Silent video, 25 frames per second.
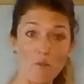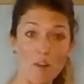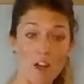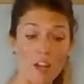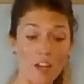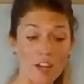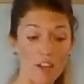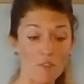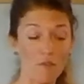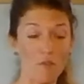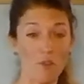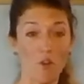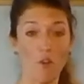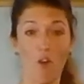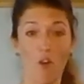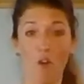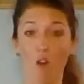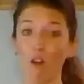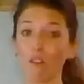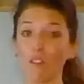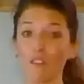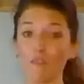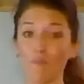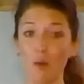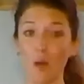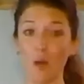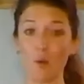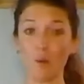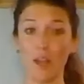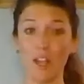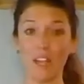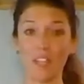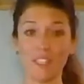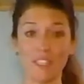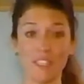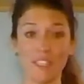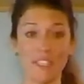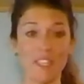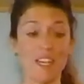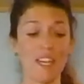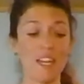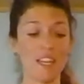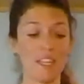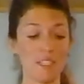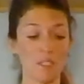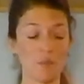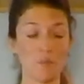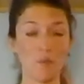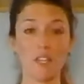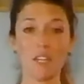ready for all of my waste
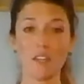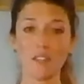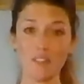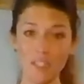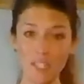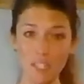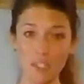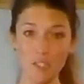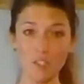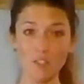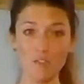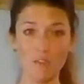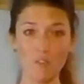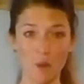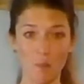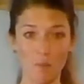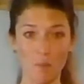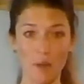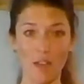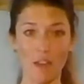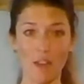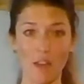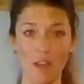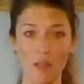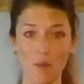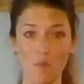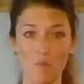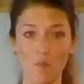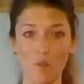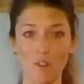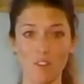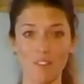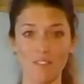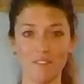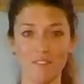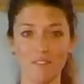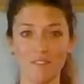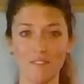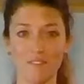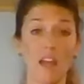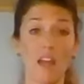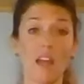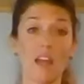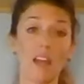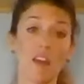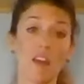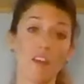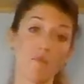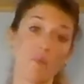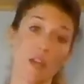to be cleared from my cutting board.
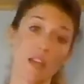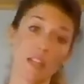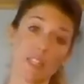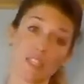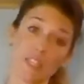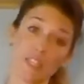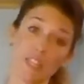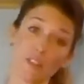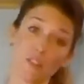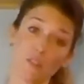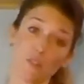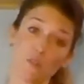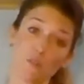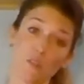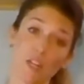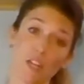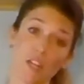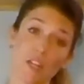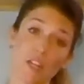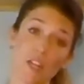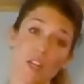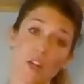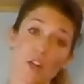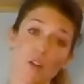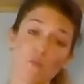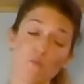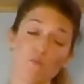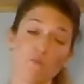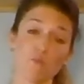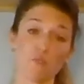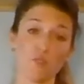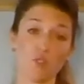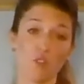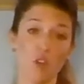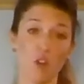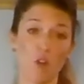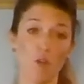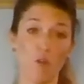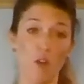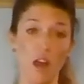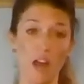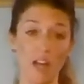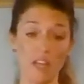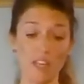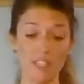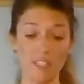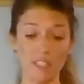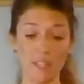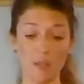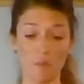And I have my containers ready to go, so I
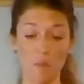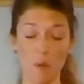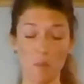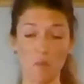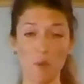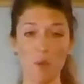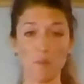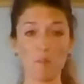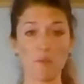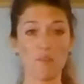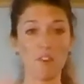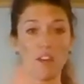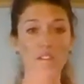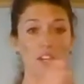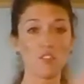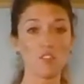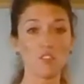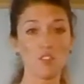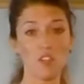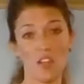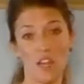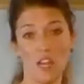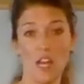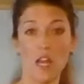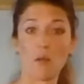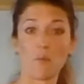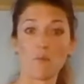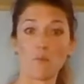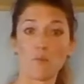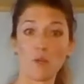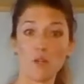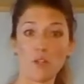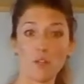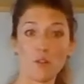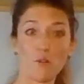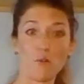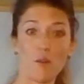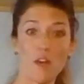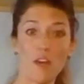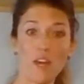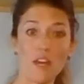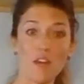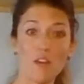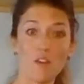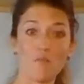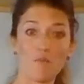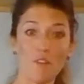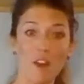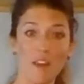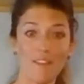can take my prepped veg and put it away
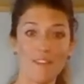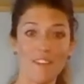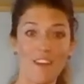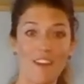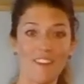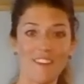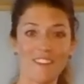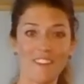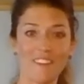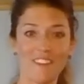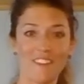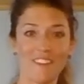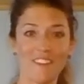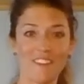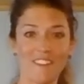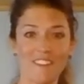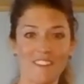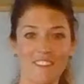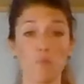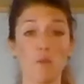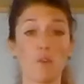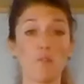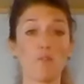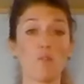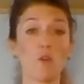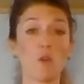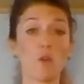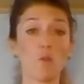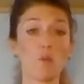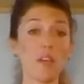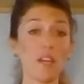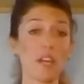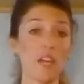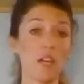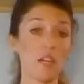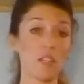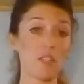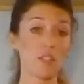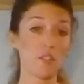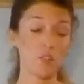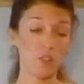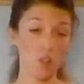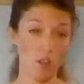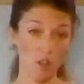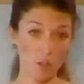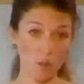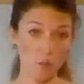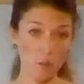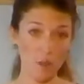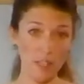right then. Before we get
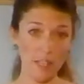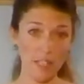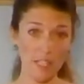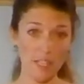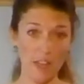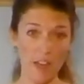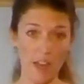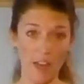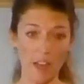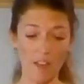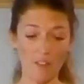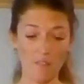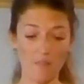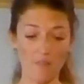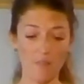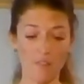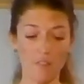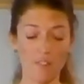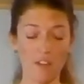started with the knife,